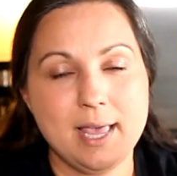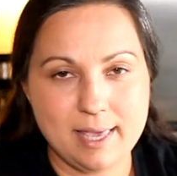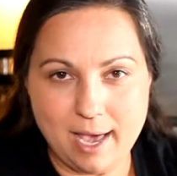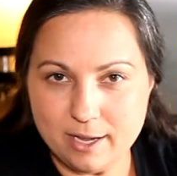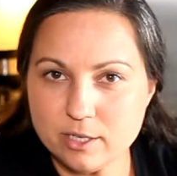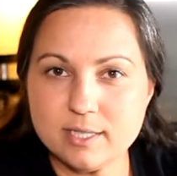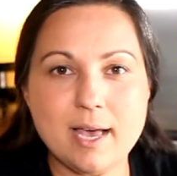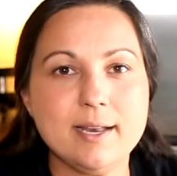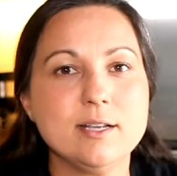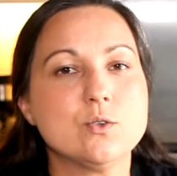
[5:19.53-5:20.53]
get your
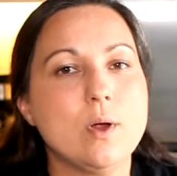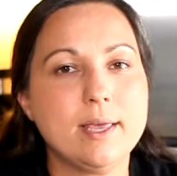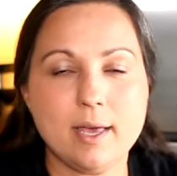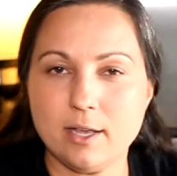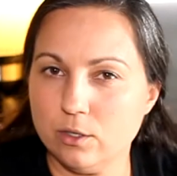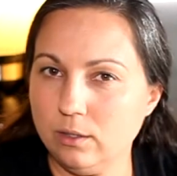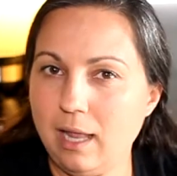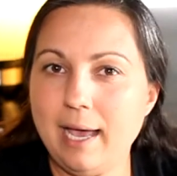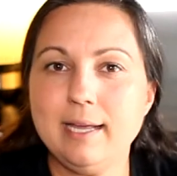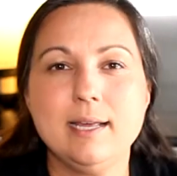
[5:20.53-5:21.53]
settings right, get your
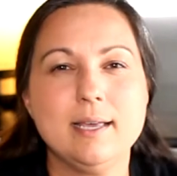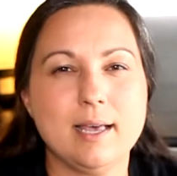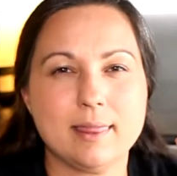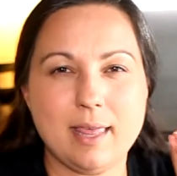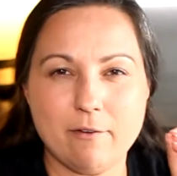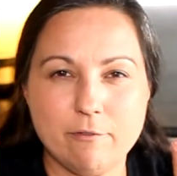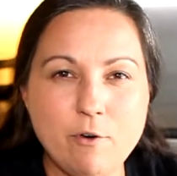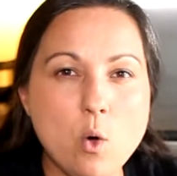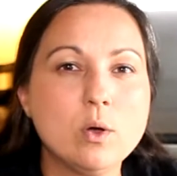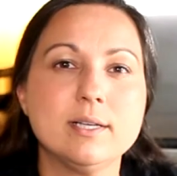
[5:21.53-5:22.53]
lighting, get that
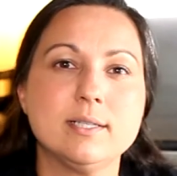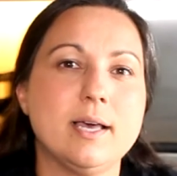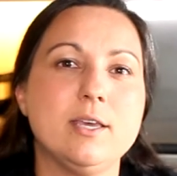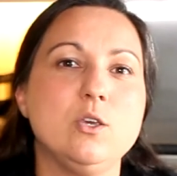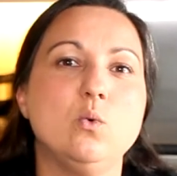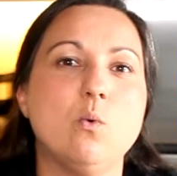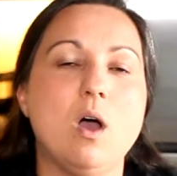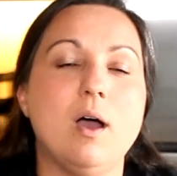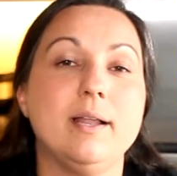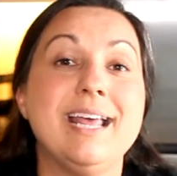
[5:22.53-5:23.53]
focus that you
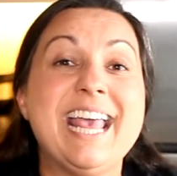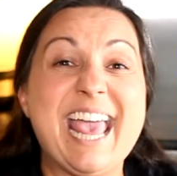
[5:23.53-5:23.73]
want,